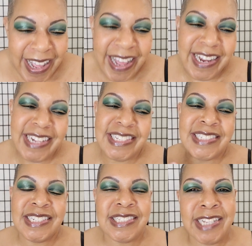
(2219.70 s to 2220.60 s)
I like to
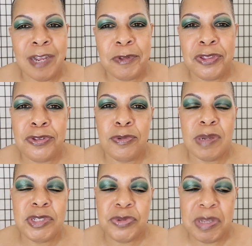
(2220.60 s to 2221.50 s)
chit chat with you when
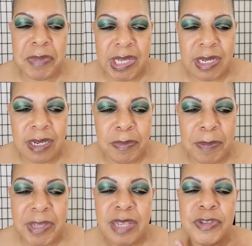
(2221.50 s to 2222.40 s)
I'm doing makeup,
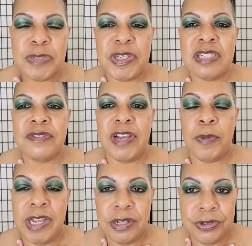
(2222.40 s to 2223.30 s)
and maybe it's because of
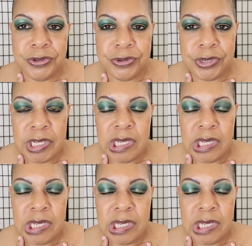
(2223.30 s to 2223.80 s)
how I learned